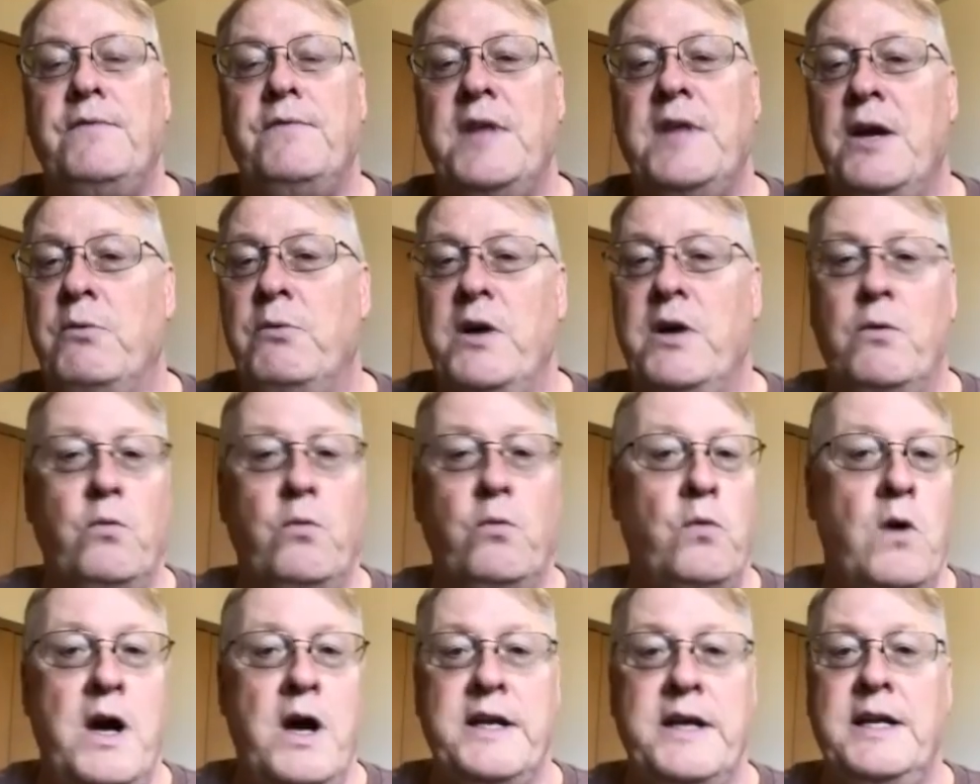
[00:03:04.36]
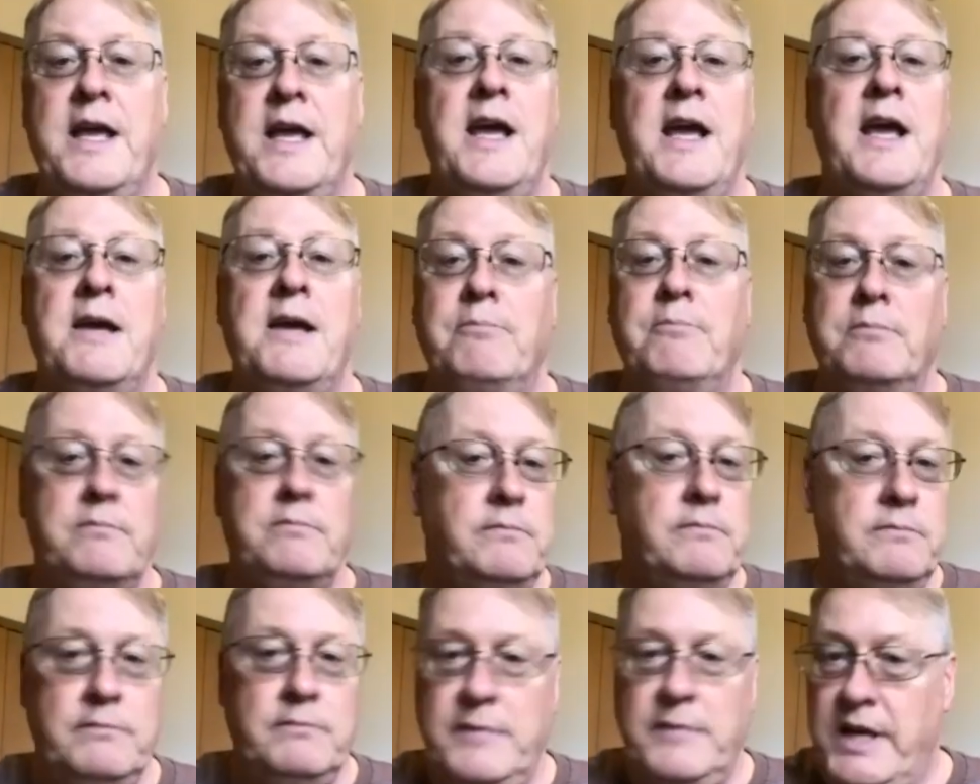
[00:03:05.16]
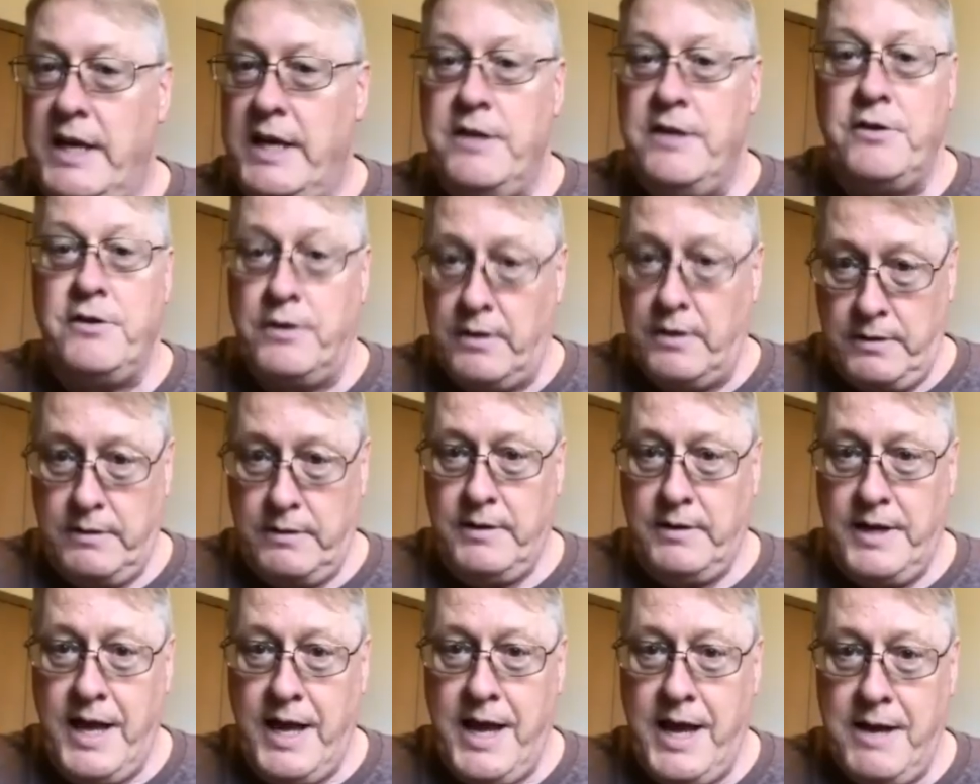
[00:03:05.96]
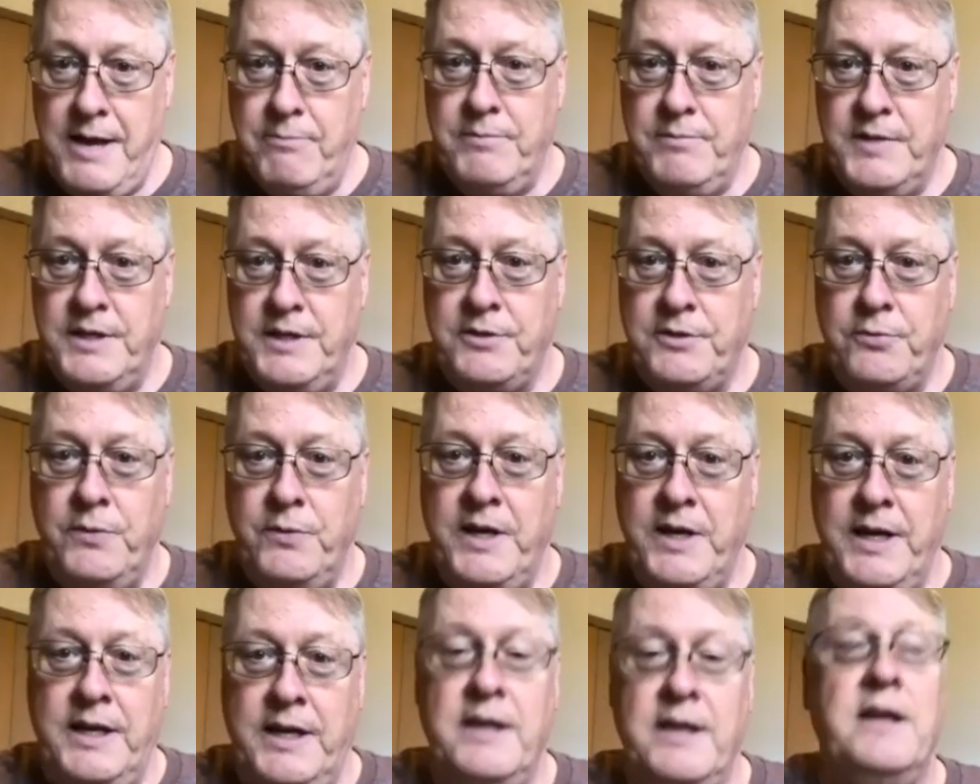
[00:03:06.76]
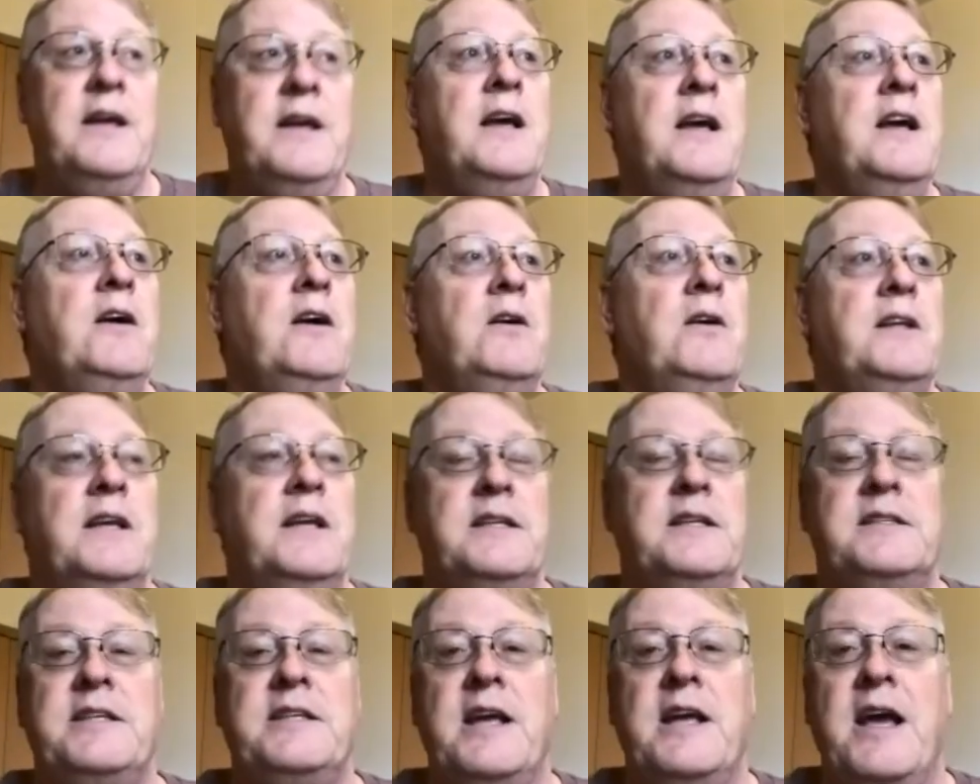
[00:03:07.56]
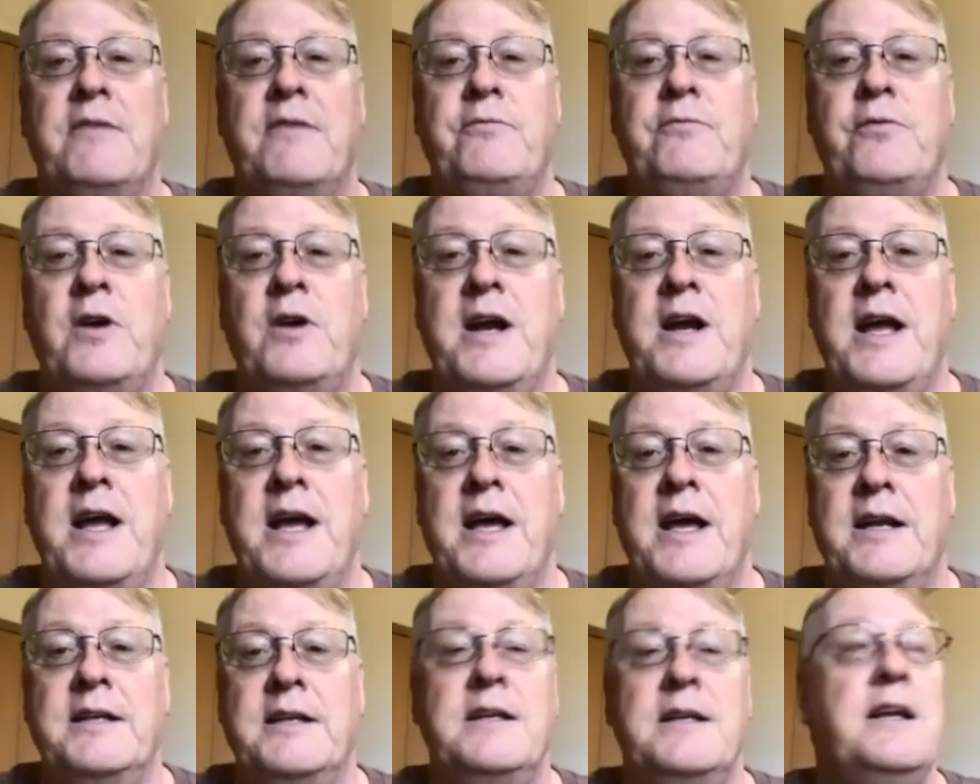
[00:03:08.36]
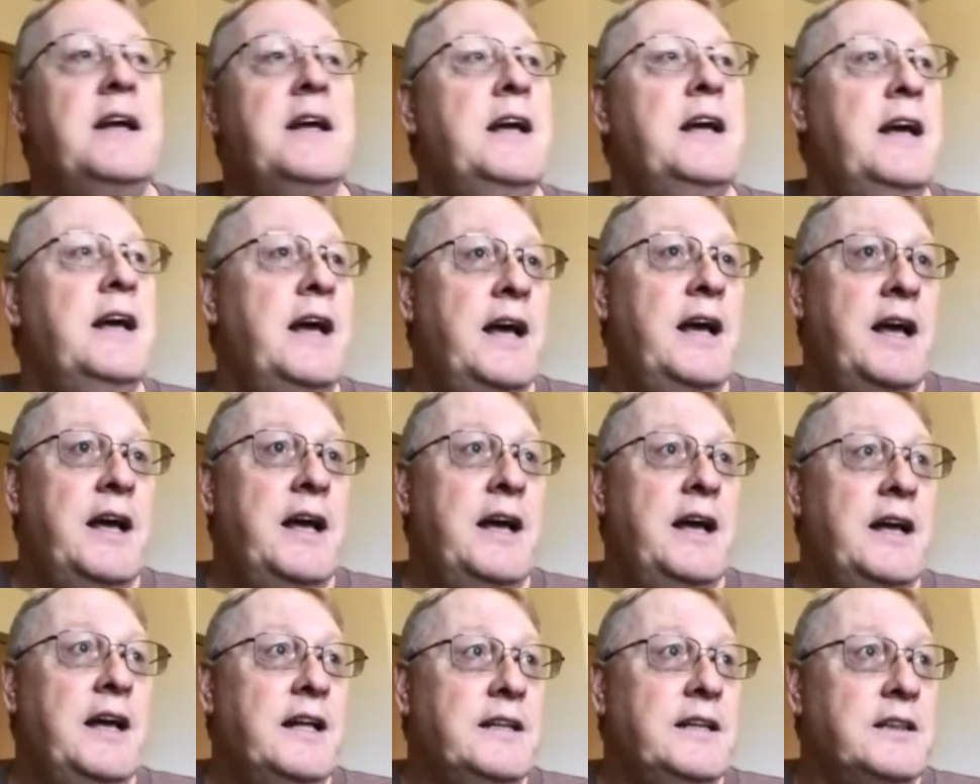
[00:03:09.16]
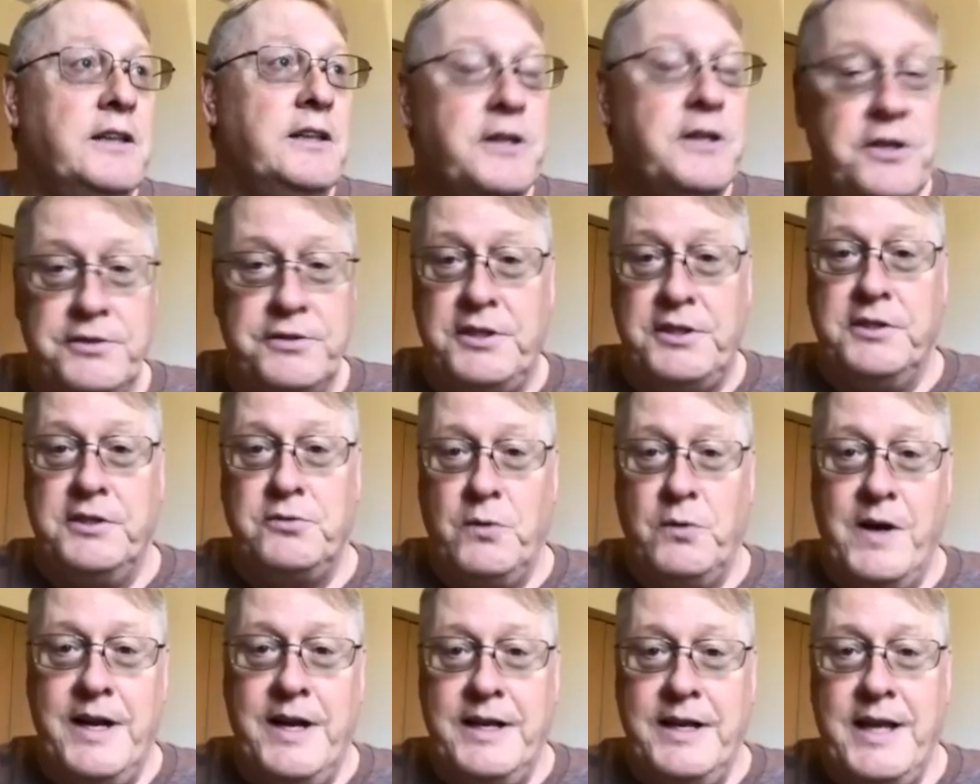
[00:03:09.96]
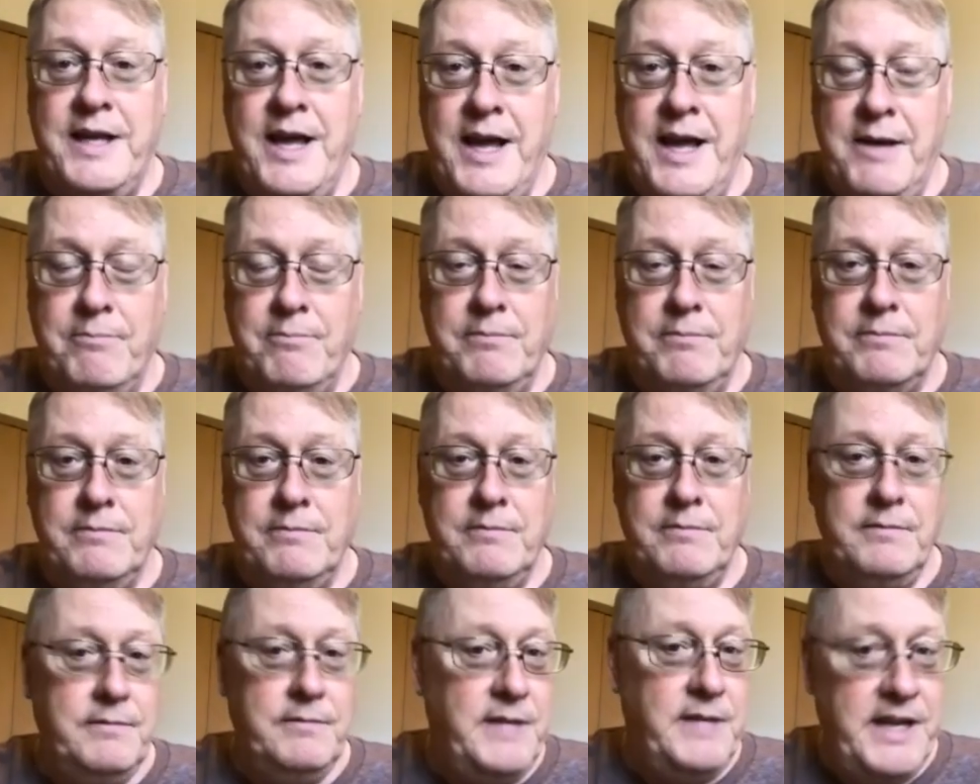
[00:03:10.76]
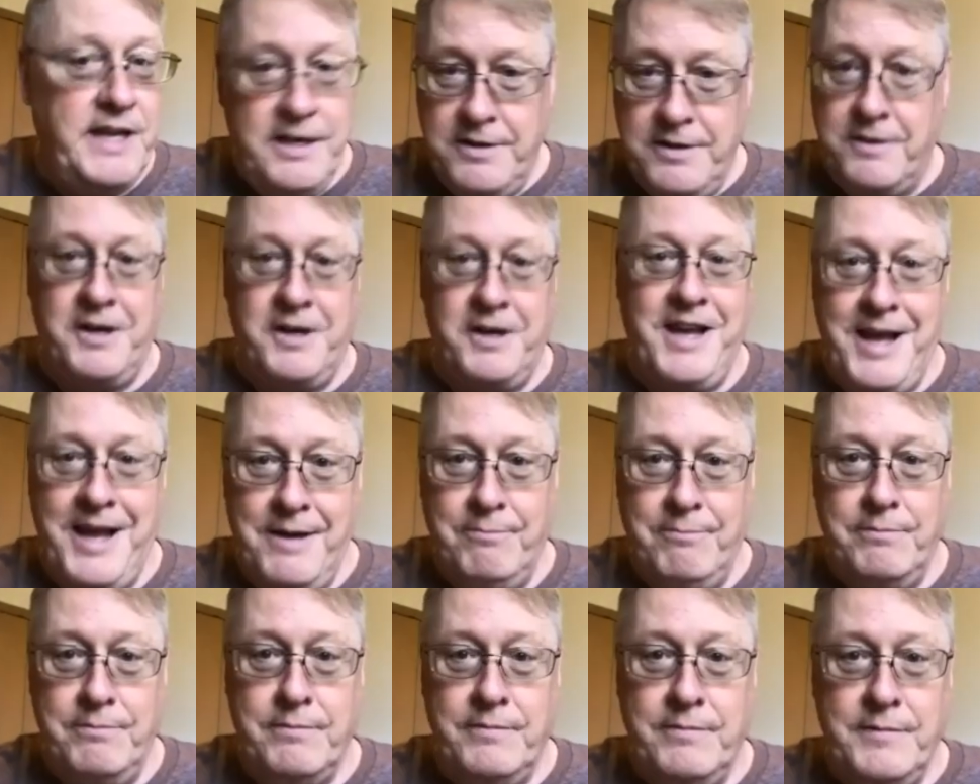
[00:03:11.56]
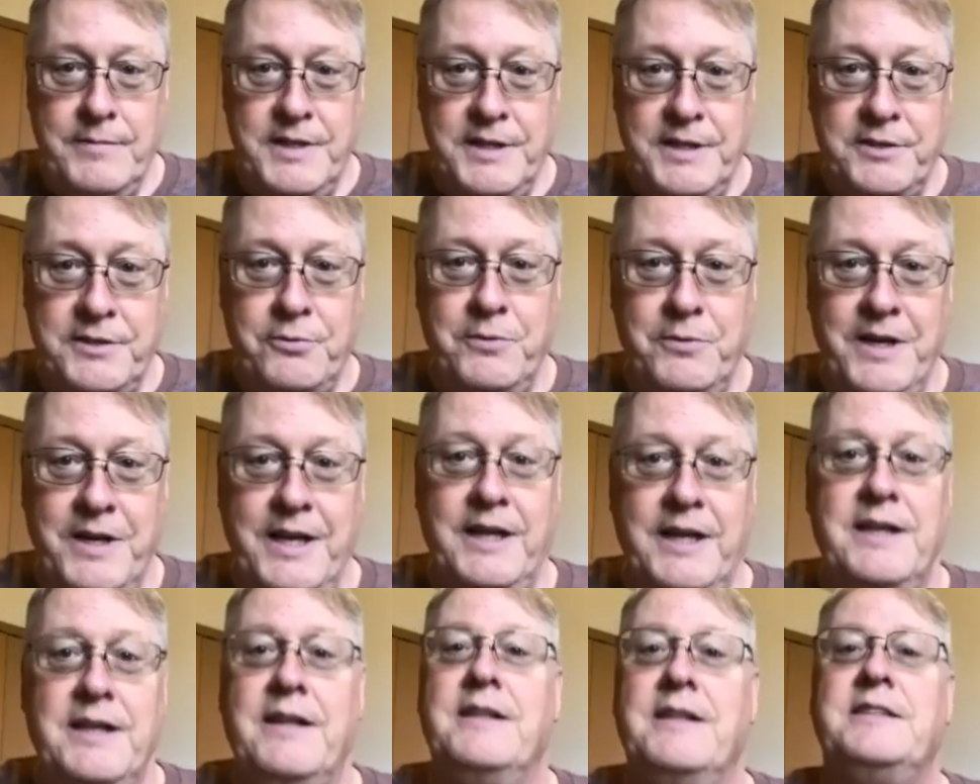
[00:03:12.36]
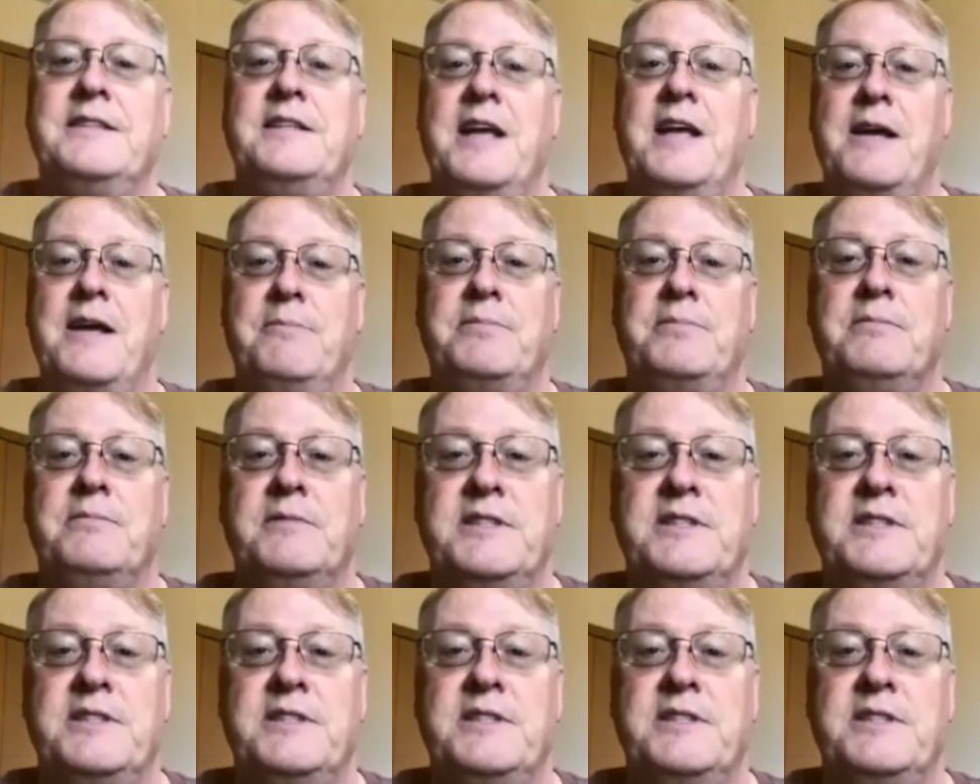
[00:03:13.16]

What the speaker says: they win one game, either game this week, and San Fran loses one game, either game this week, same